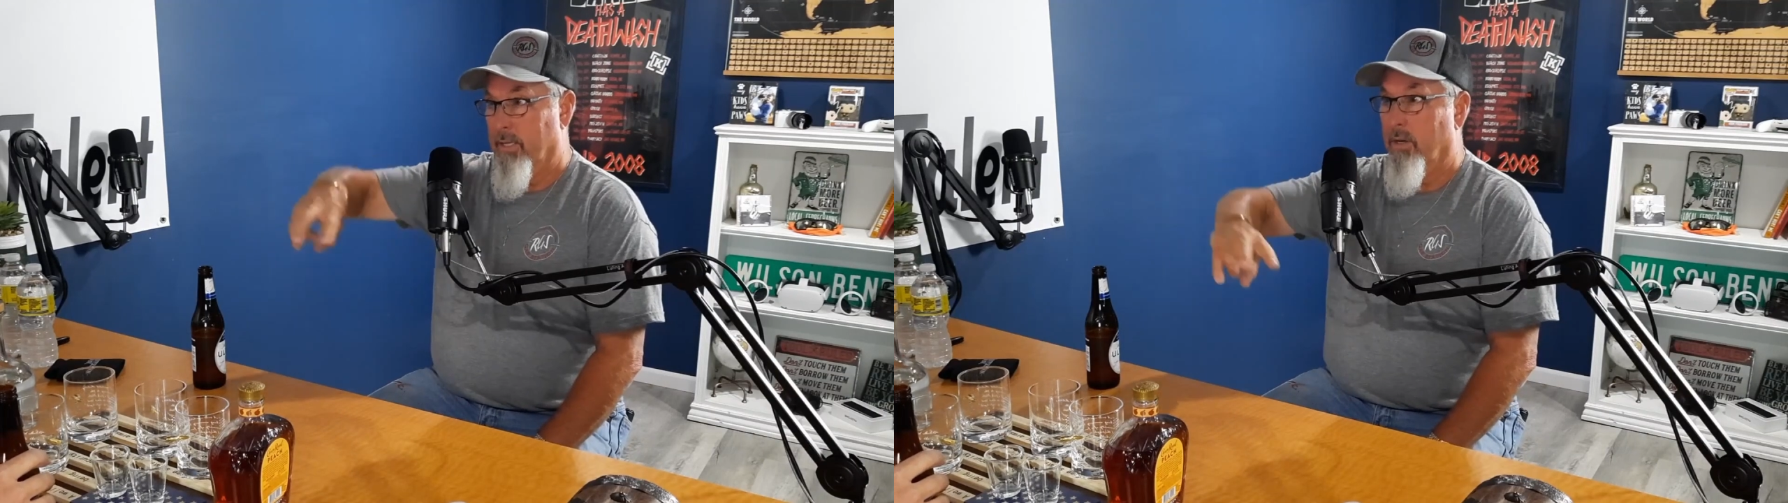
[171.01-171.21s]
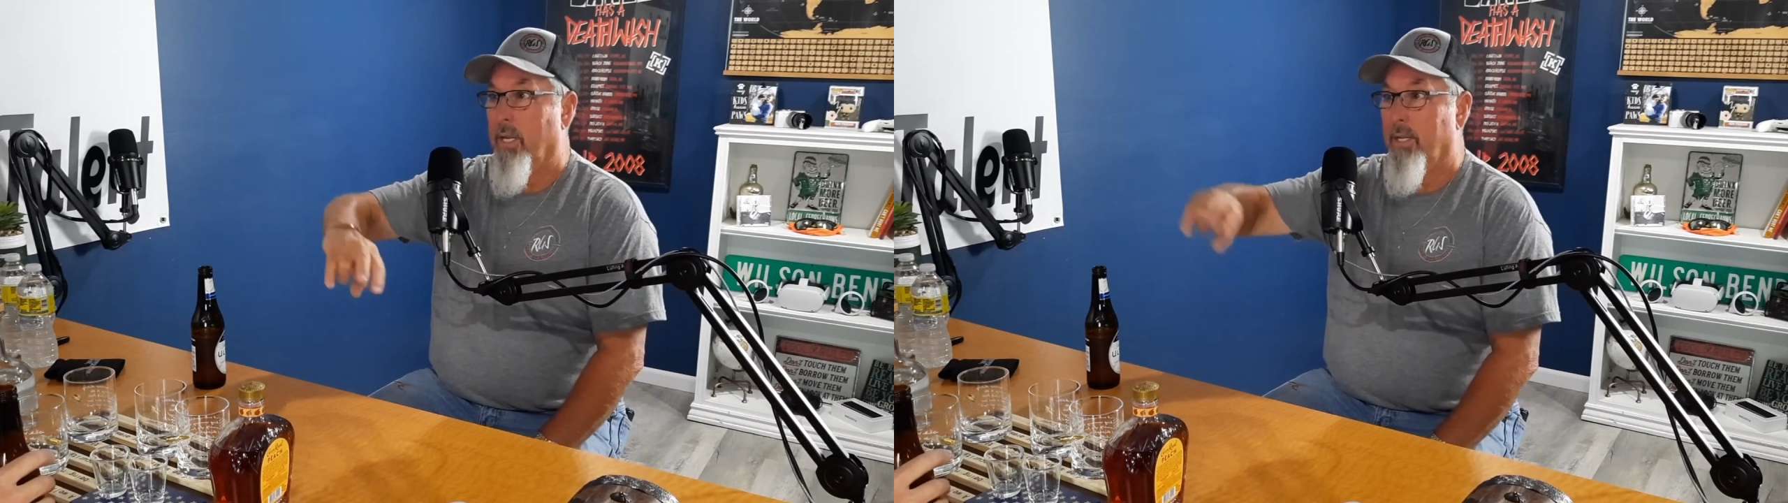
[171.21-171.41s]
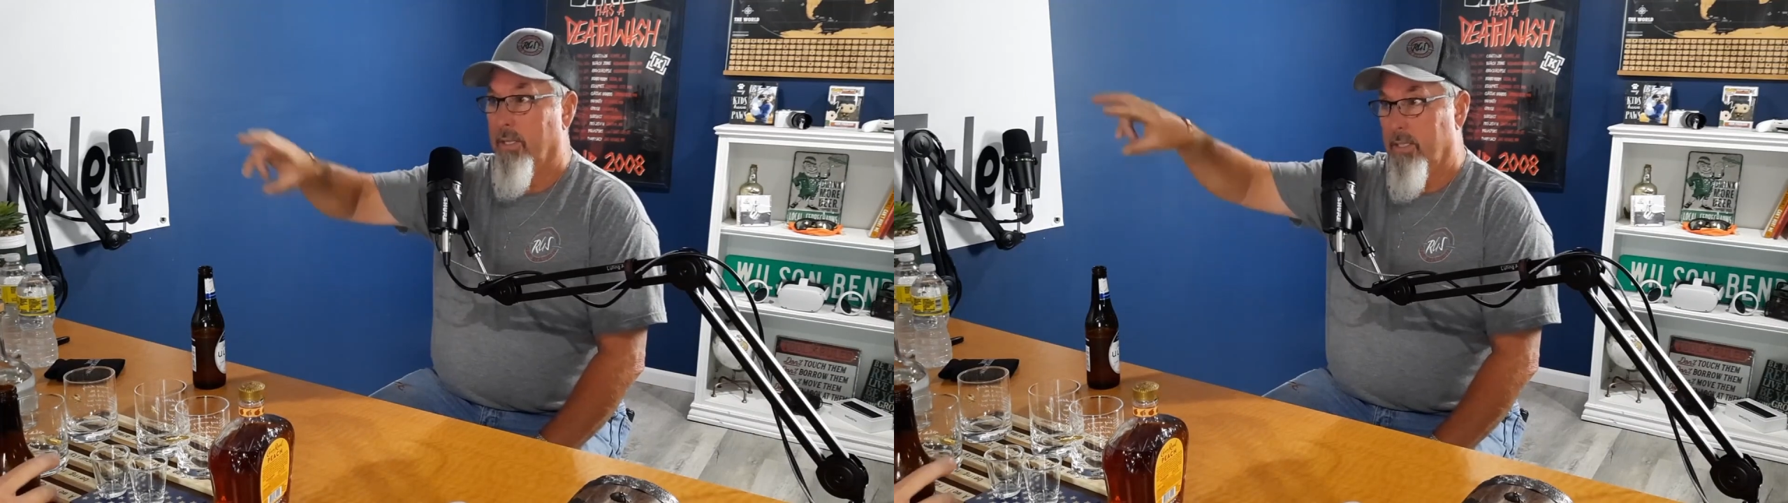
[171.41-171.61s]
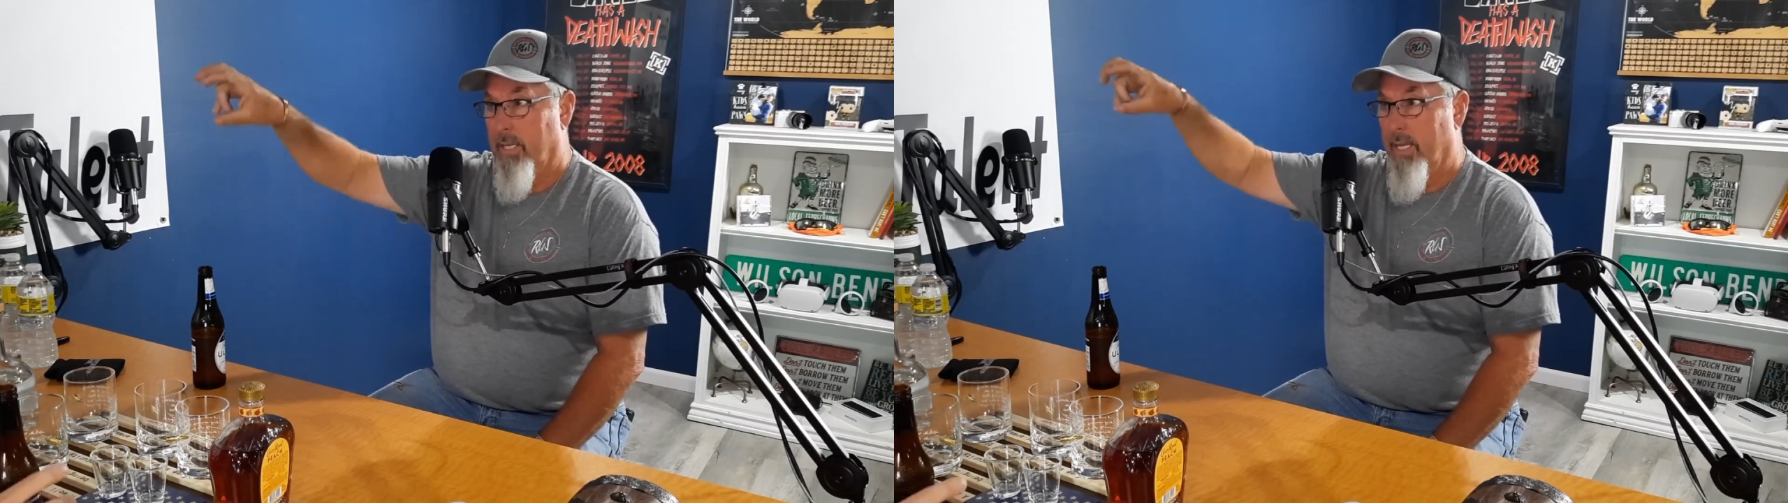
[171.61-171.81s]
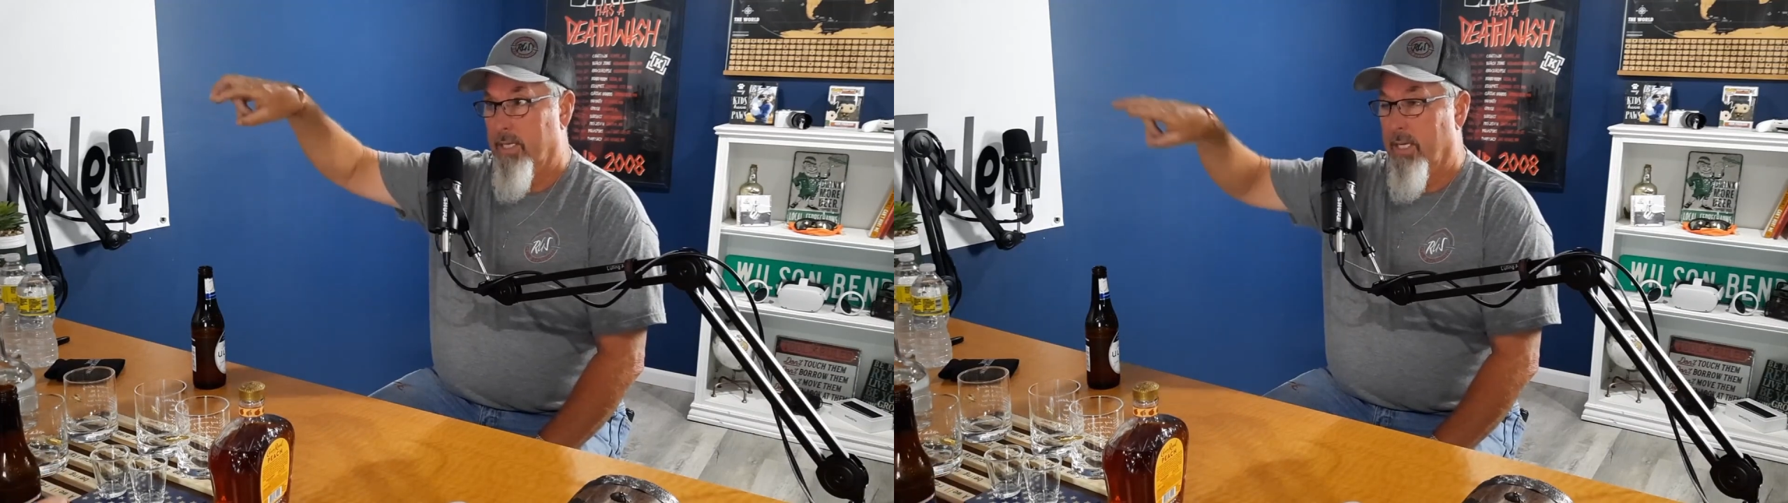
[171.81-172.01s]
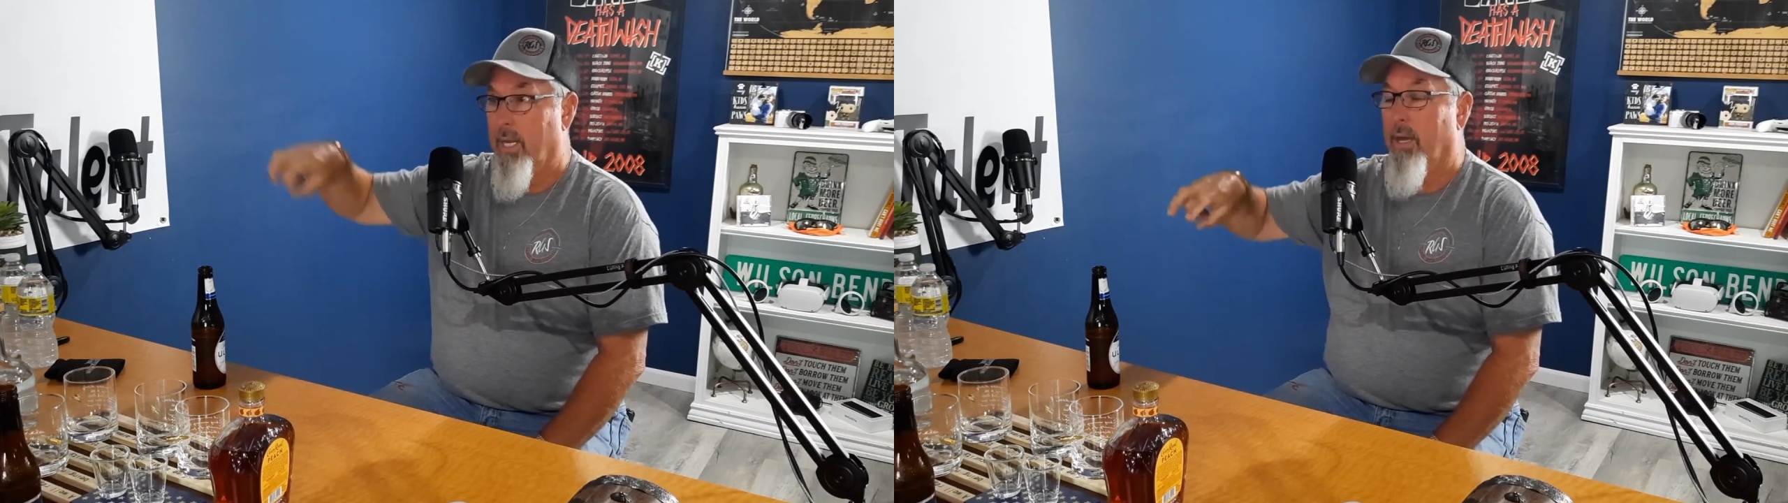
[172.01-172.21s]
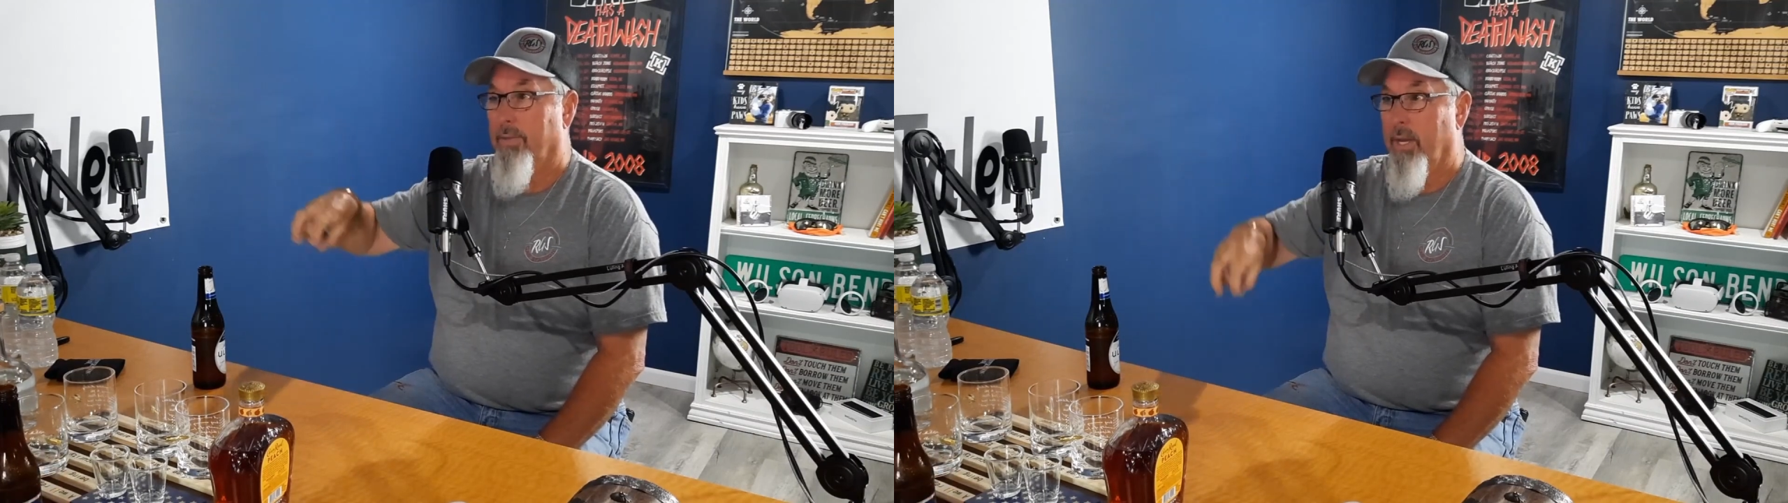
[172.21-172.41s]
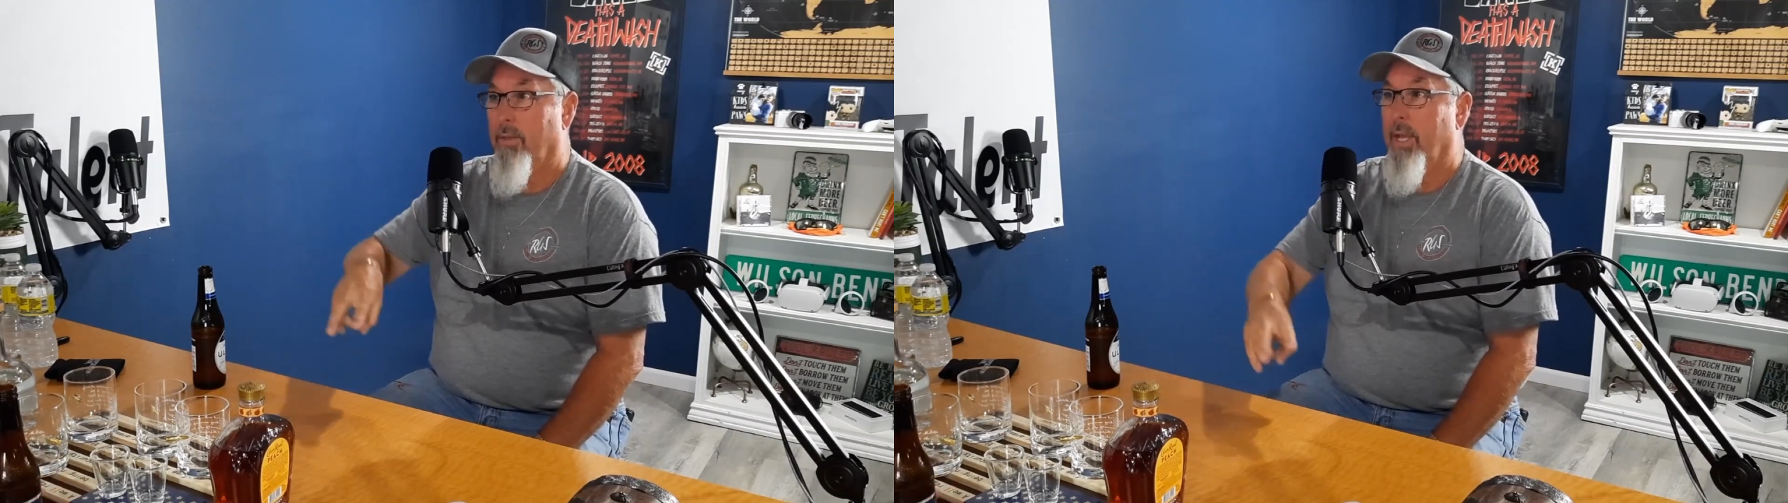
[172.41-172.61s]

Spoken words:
that are in the station out there.